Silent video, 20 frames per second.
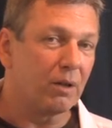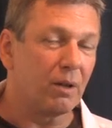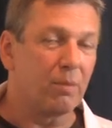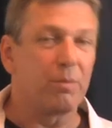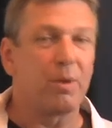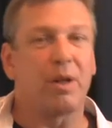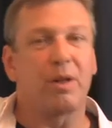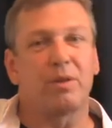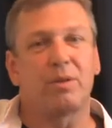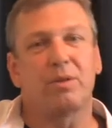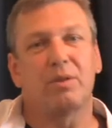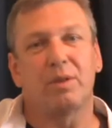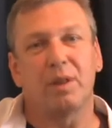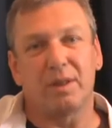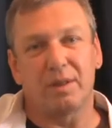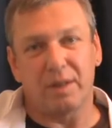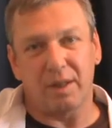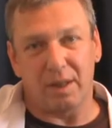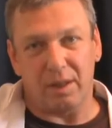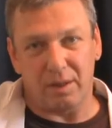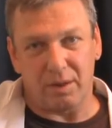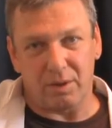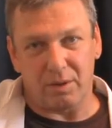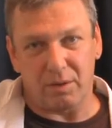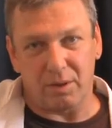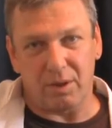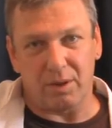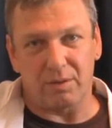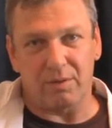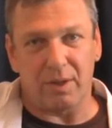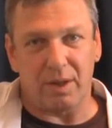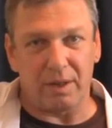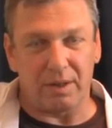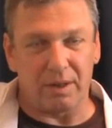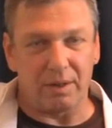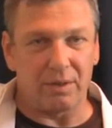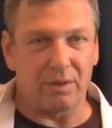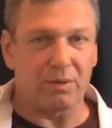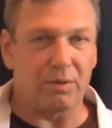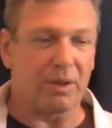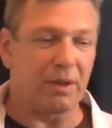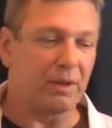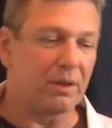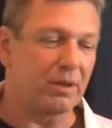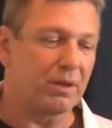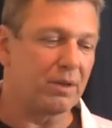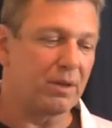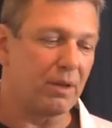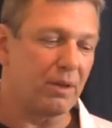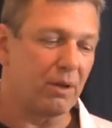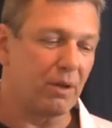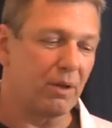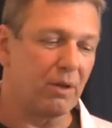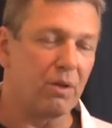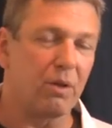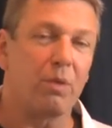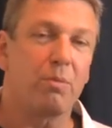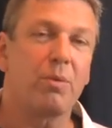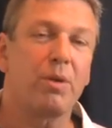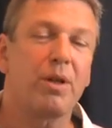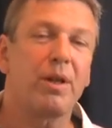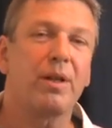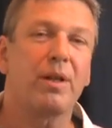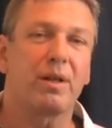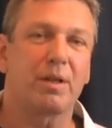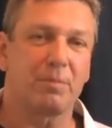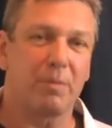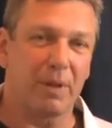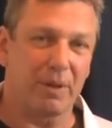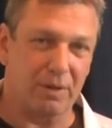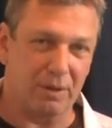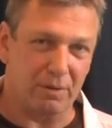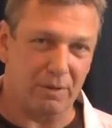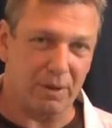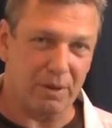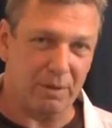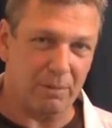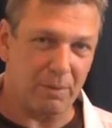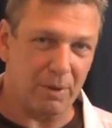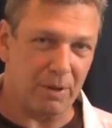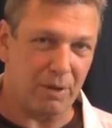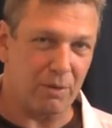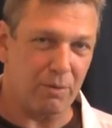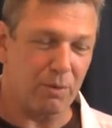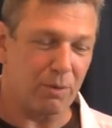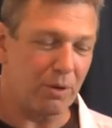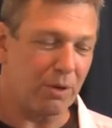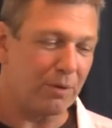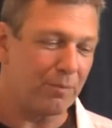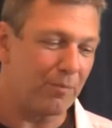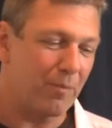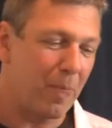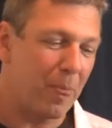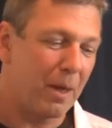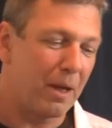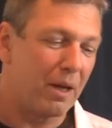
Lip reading: compared to, let's say, other strings, violin strings, etc. Pretty inexpensive, that's a better word.